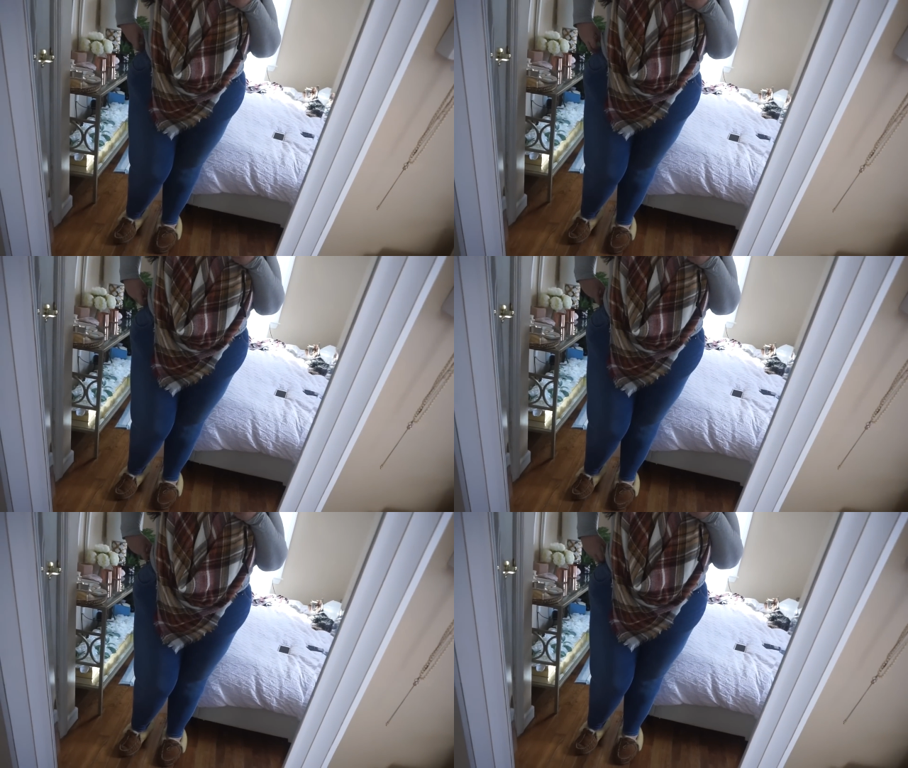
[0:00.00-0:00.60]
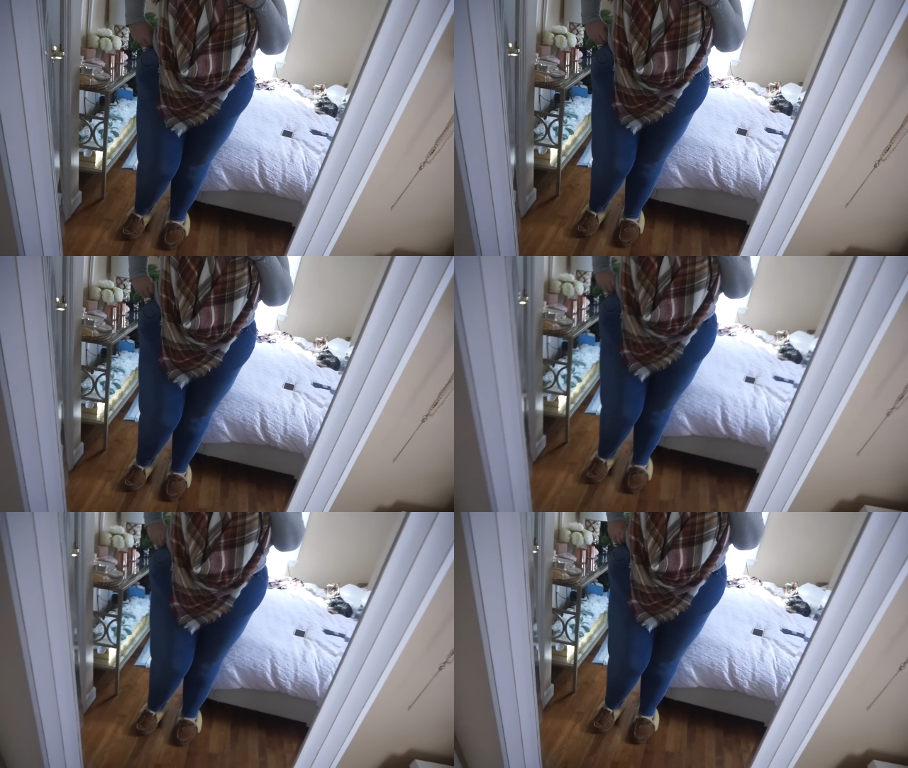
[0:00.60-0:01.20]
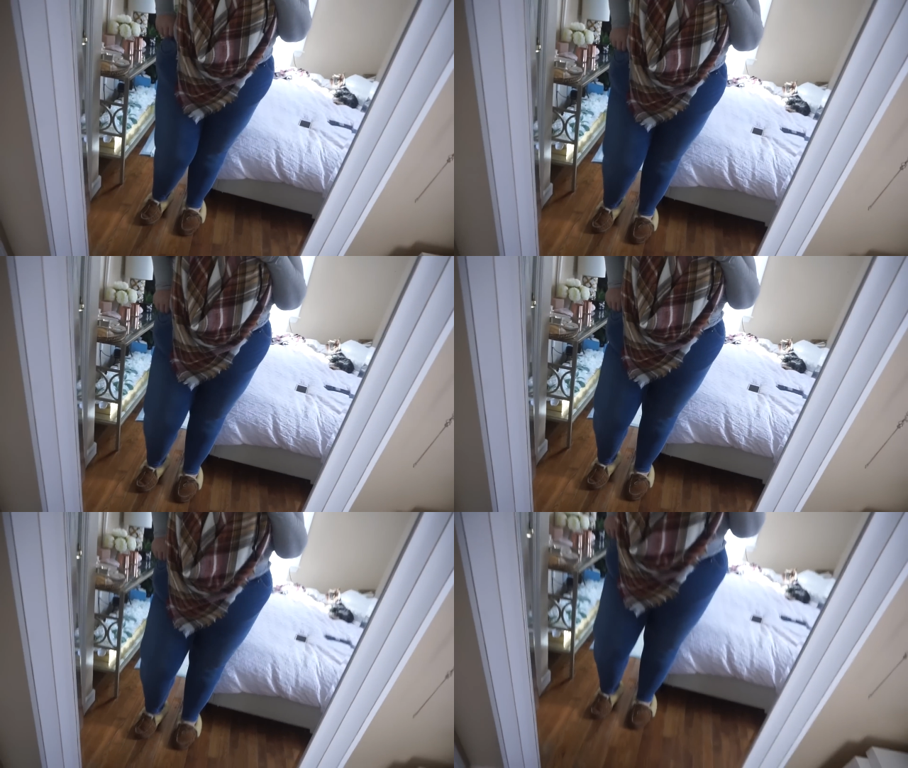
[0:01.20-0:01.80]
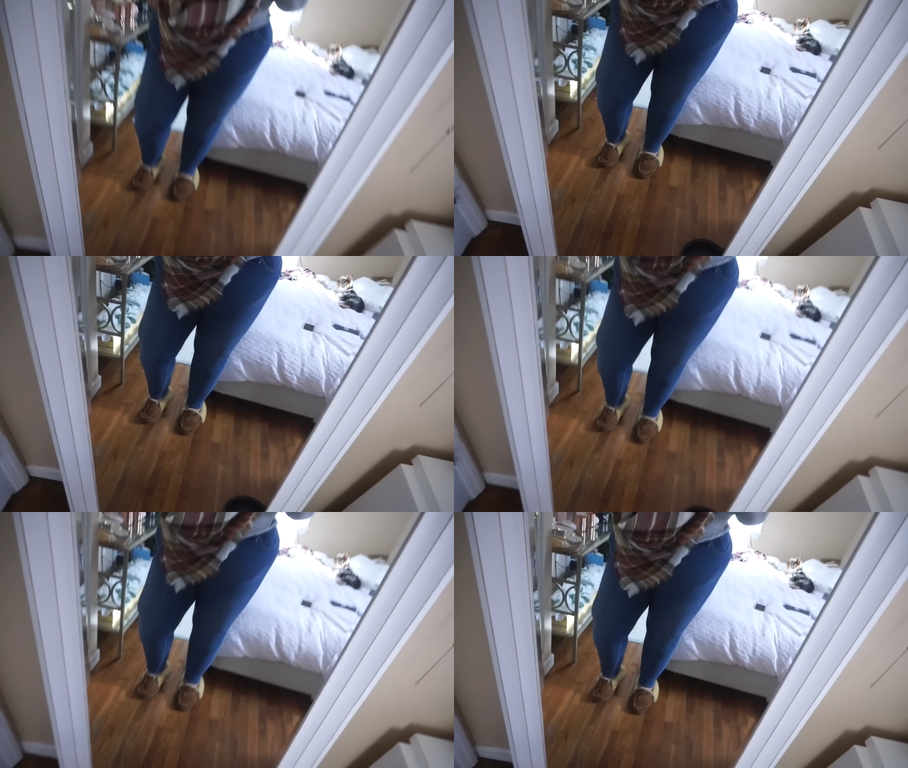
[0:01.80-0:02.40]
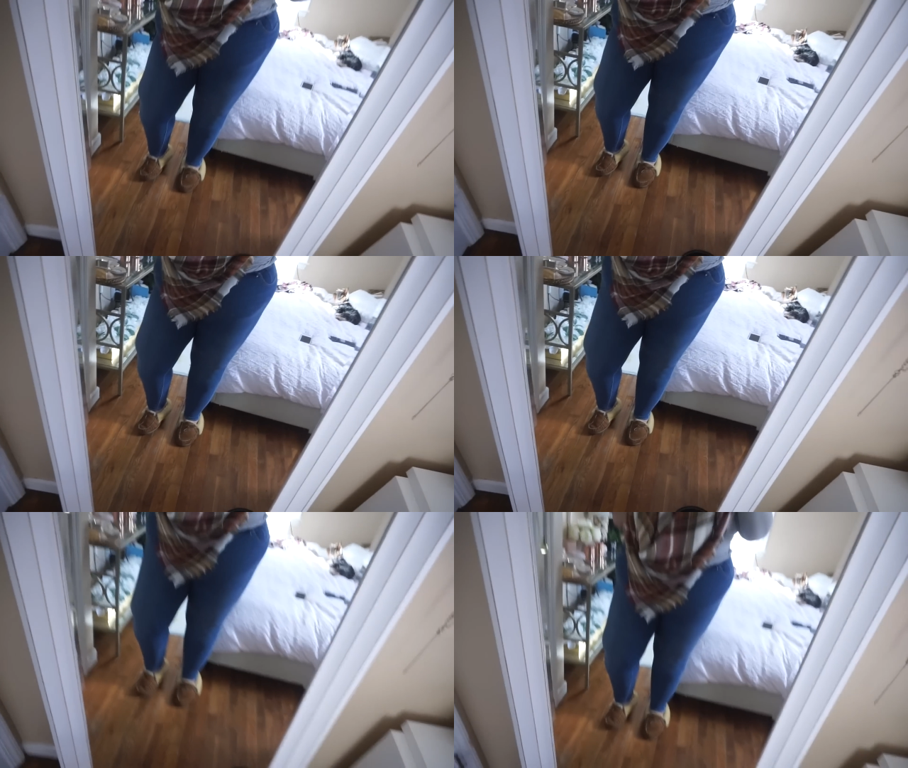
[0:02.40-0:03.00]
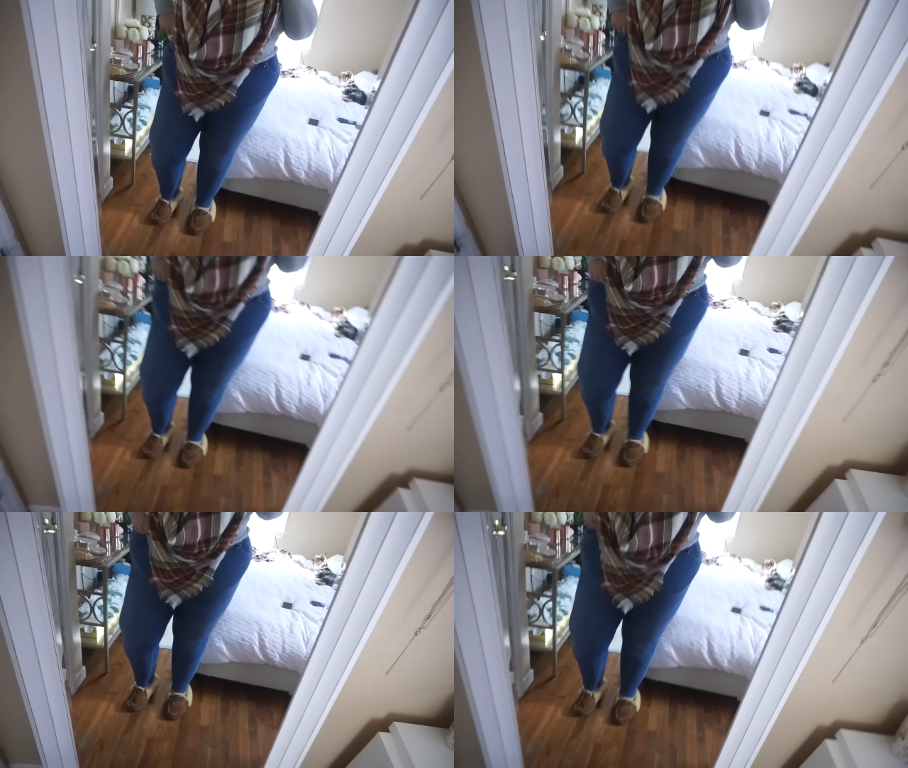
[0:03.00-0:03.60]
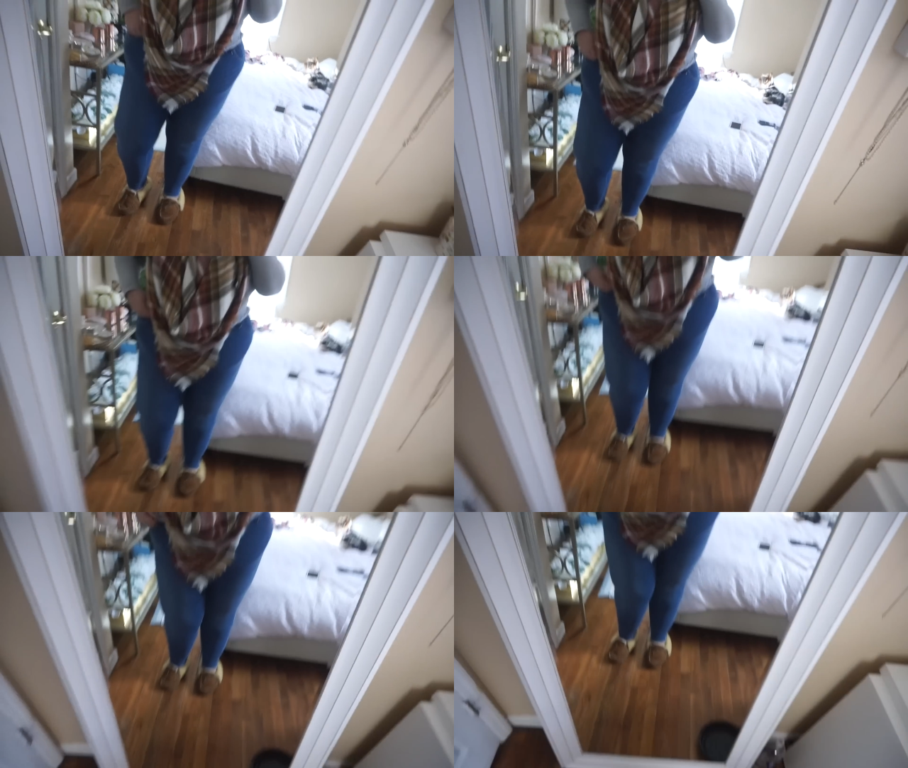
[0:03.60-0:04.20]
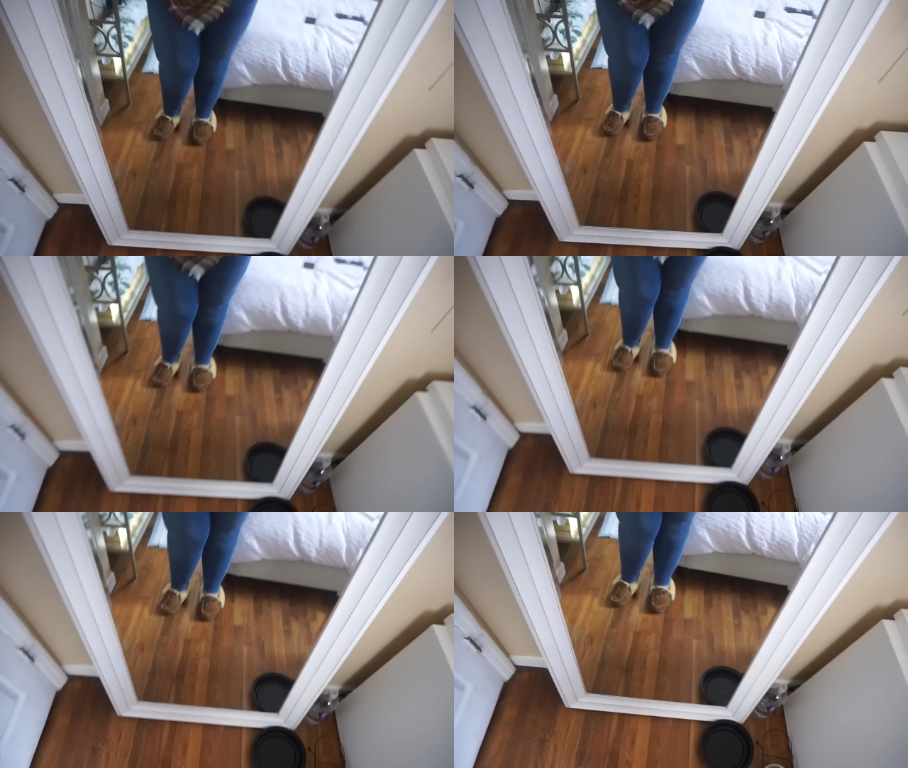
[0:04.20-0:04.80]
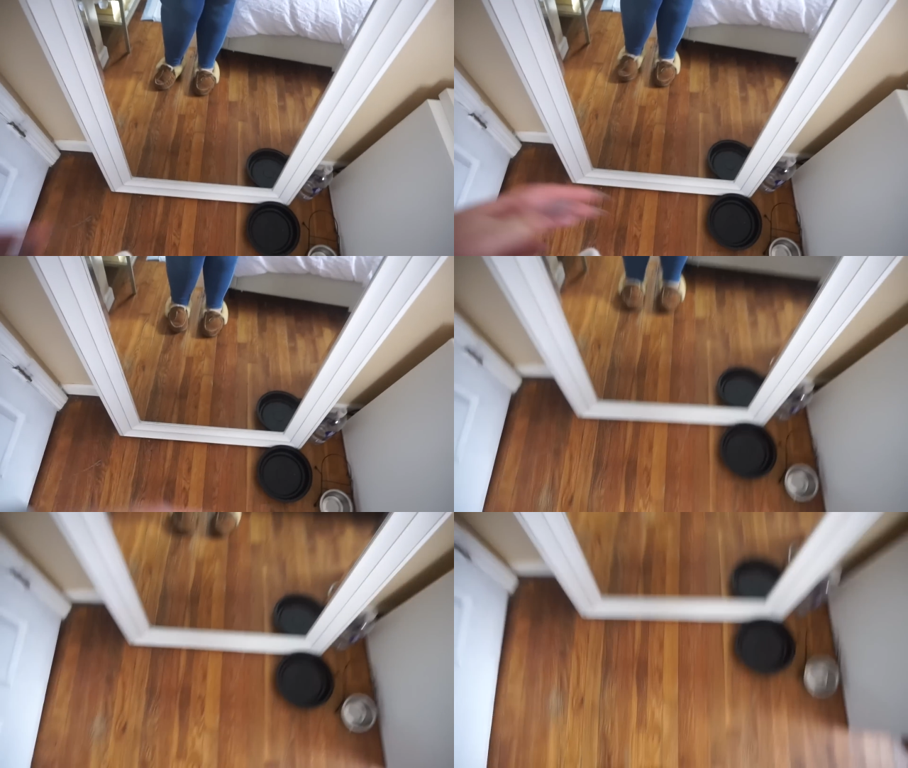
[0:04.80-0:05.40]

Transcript: Nobody's mouth can be seen.